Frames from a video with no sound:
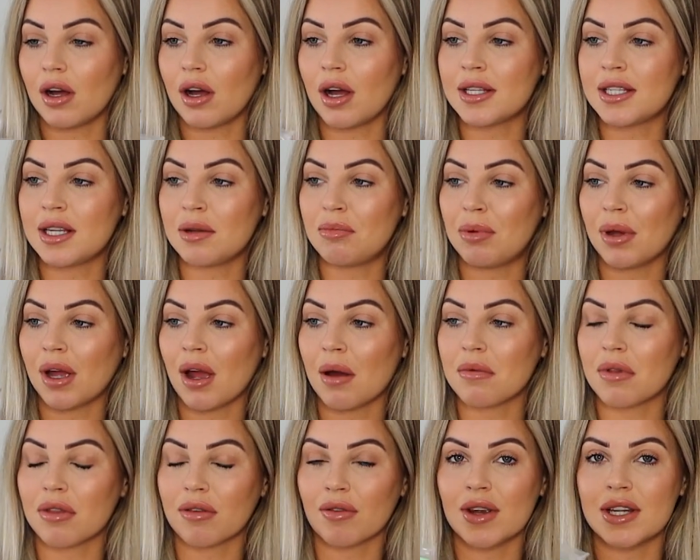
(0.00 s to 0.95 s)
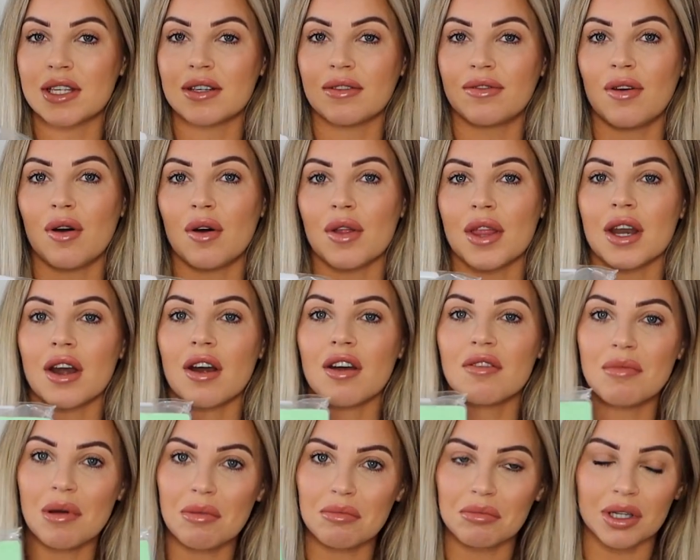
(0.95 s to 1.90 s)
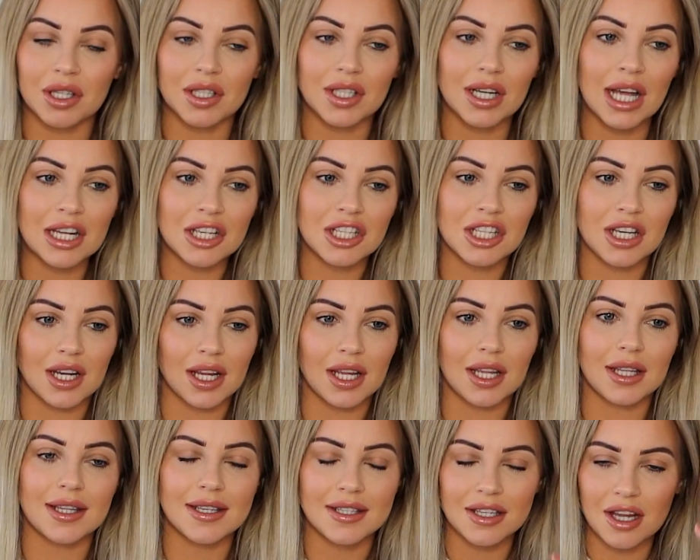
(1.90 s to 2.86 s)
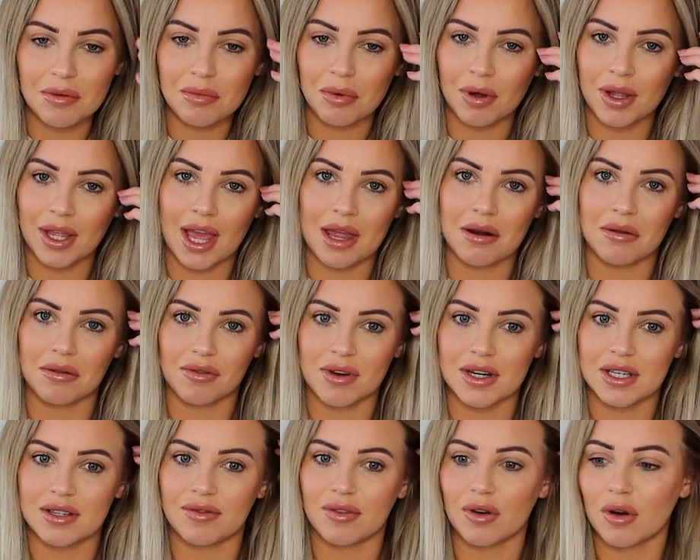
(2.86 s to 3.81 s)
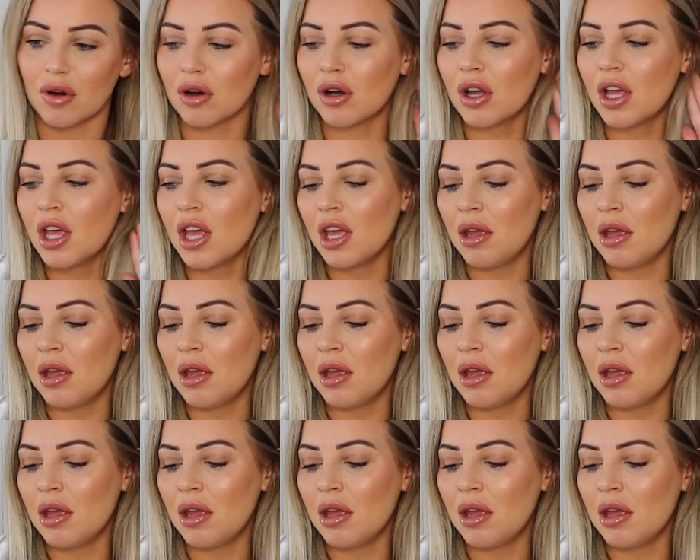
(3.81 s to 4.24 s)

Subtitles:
I did pick up 3 to 4, then I remembered, actually, there's no point getting 3 to 4